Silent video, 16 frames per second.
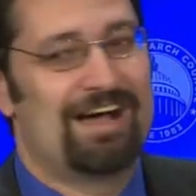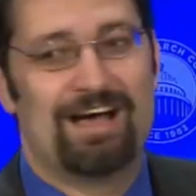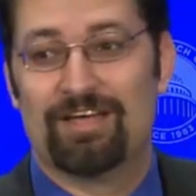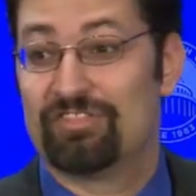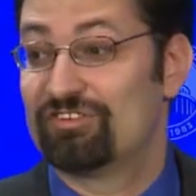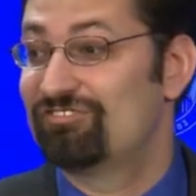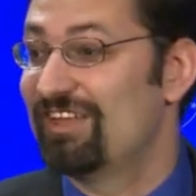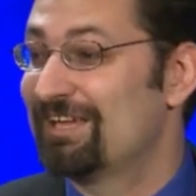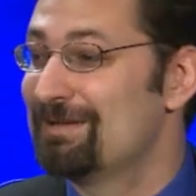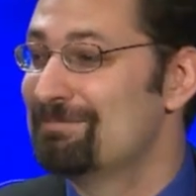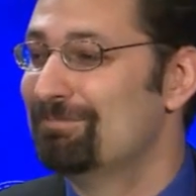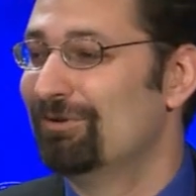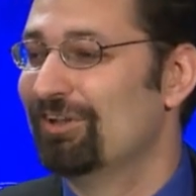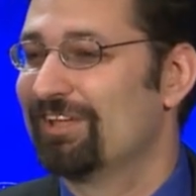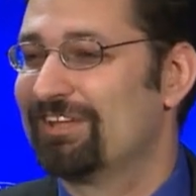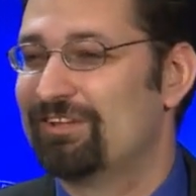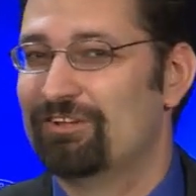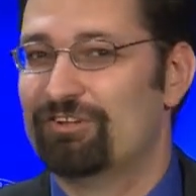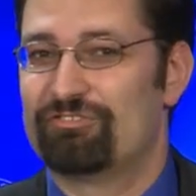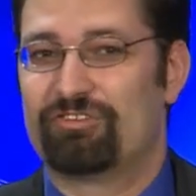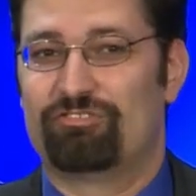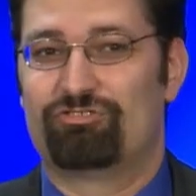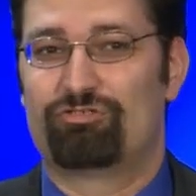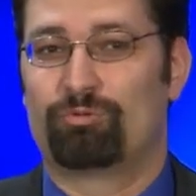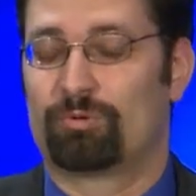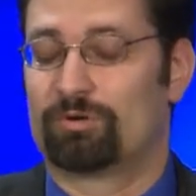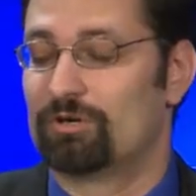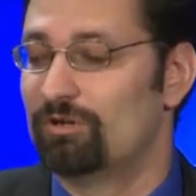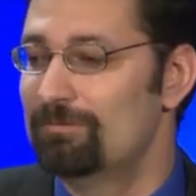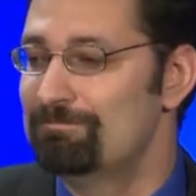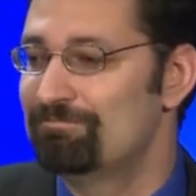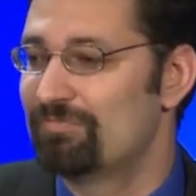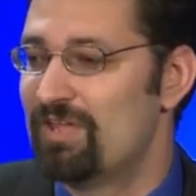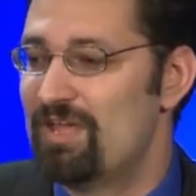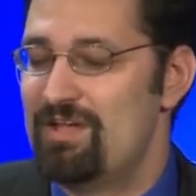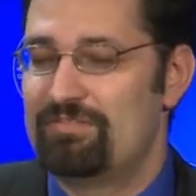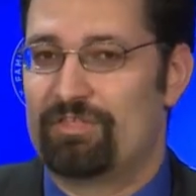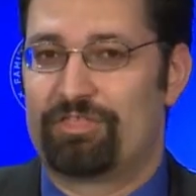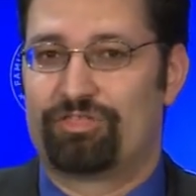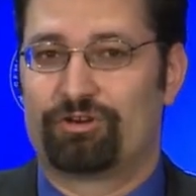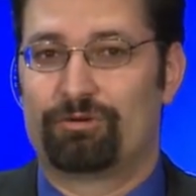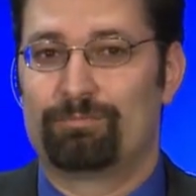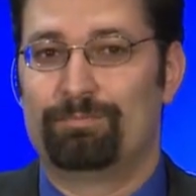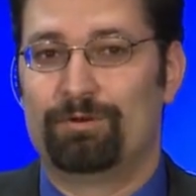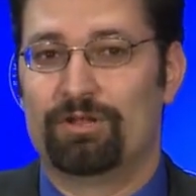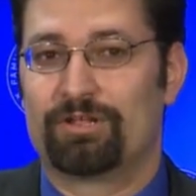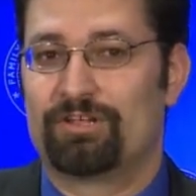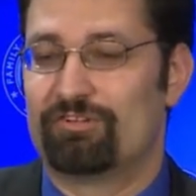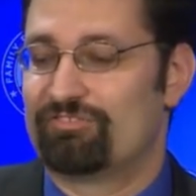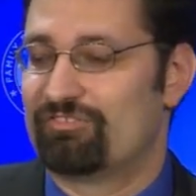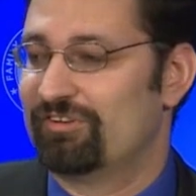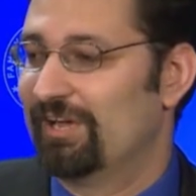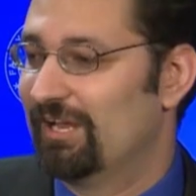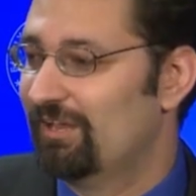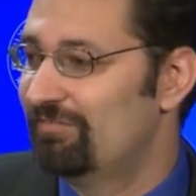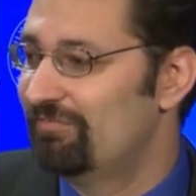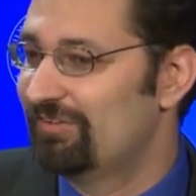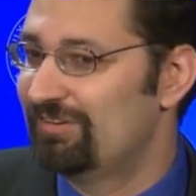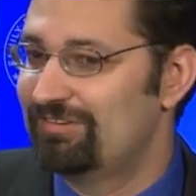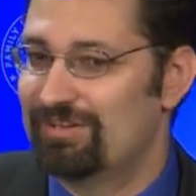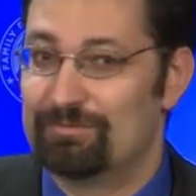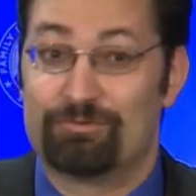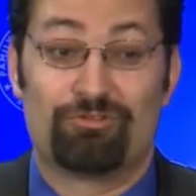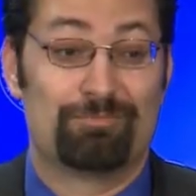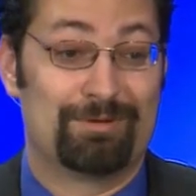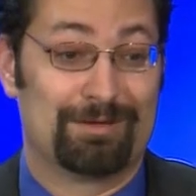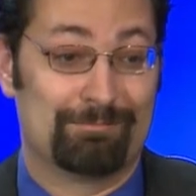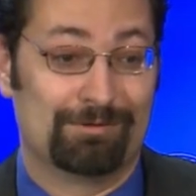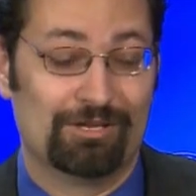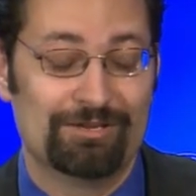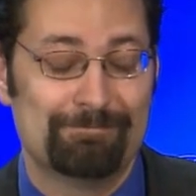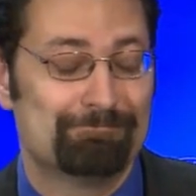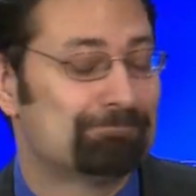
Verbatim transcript: The second bullet kills a squirrel. The third bullet kills an elephant. It was a big bullet.